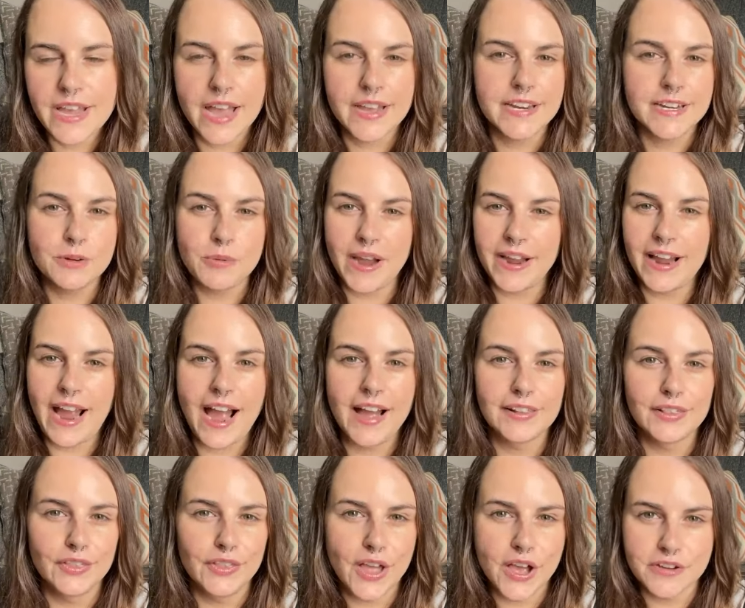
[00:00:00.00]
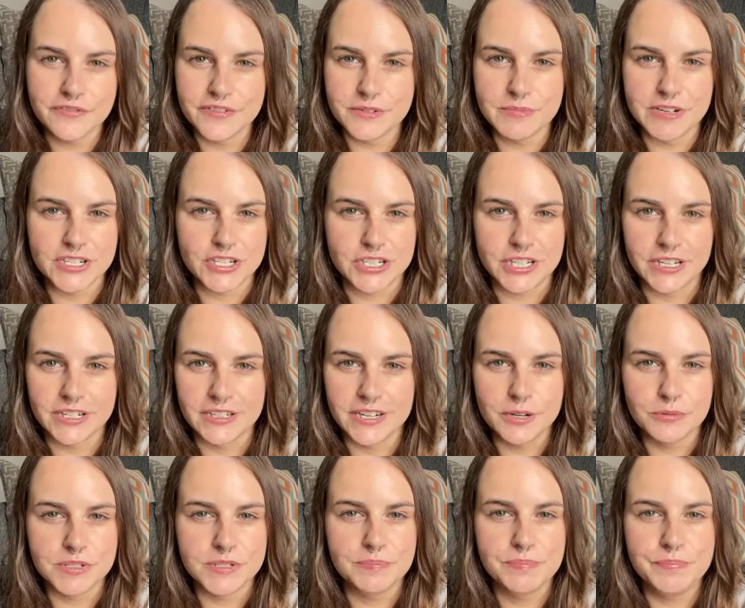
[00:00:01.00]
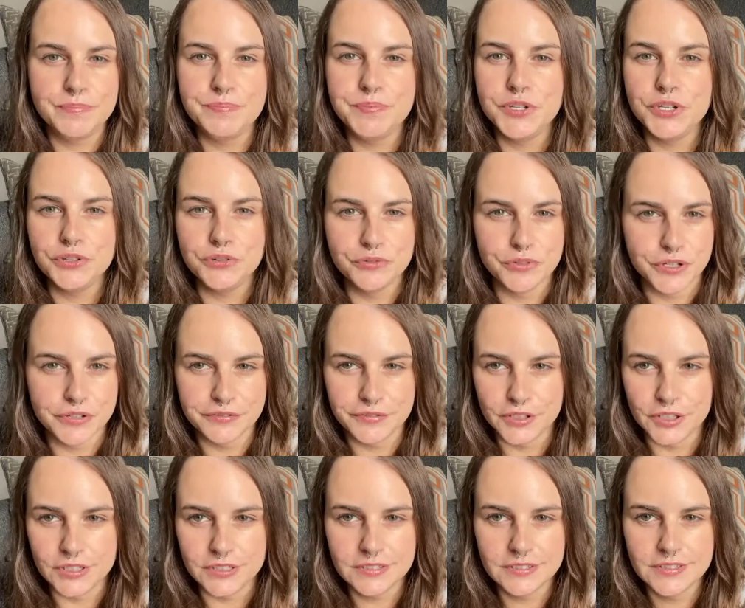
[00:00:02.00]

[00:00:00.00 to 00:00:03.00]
Anyway, I loved Michigan. It was beautiful.